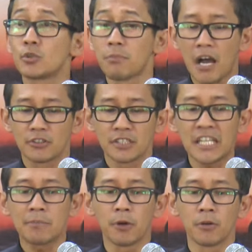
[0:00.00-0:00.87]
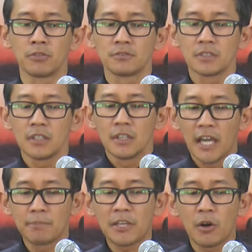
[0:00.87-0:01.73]
Mount Nebo,
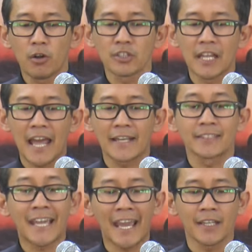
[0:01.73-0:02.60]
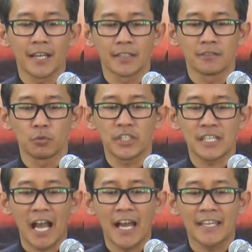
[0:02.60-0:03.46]
and behold the land Canaan,
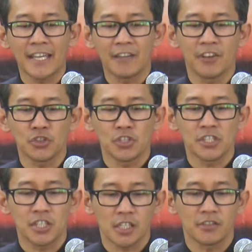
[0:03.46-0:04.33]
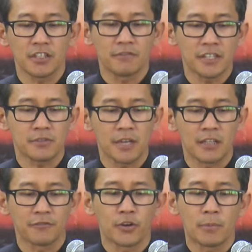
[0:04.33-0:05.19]
which I gave unto the children of
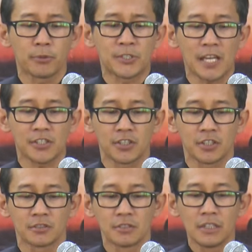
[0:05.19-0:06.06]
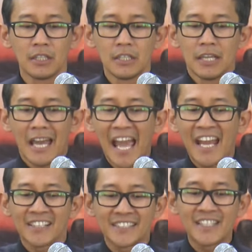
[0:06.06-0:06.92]
Israel for a possession,
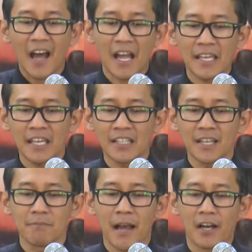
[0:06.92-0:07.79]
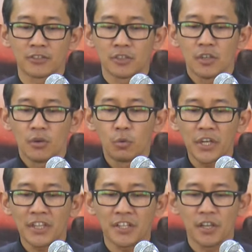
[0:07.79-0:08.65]
and die in the mount
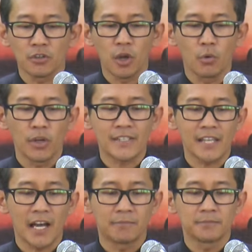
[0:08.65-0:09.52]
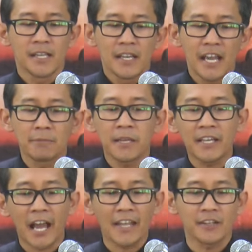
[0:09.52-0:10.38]
whither thou goest up, and be
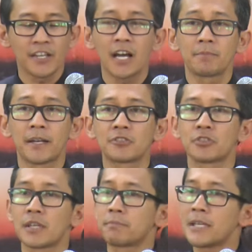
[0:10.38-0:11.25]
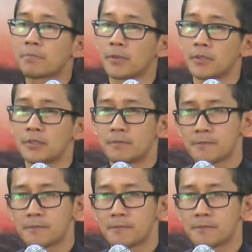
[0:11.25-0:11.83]
gathered up unto thy people.